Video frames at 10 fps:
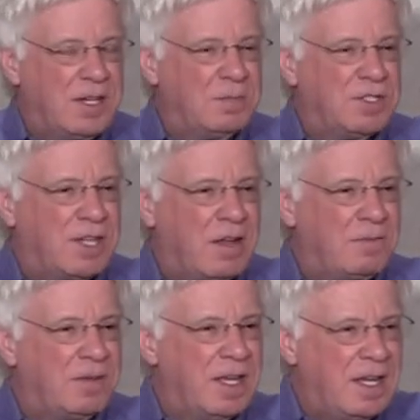
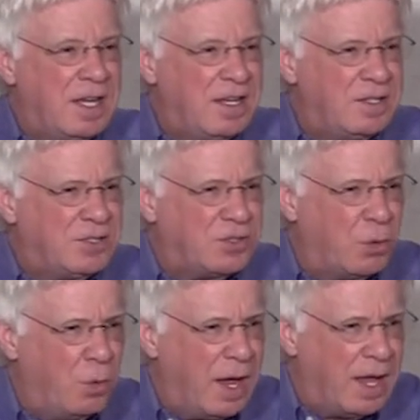himself is the
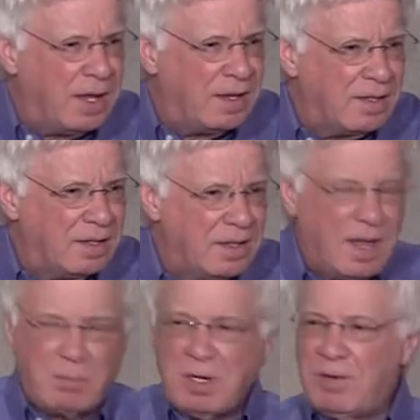way.
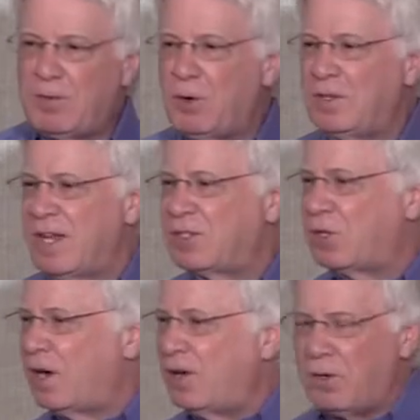How many have ever heard that
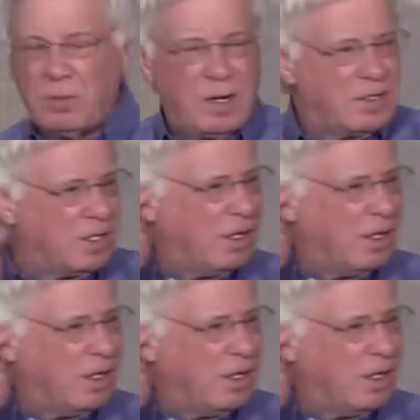story? I heard it when I was a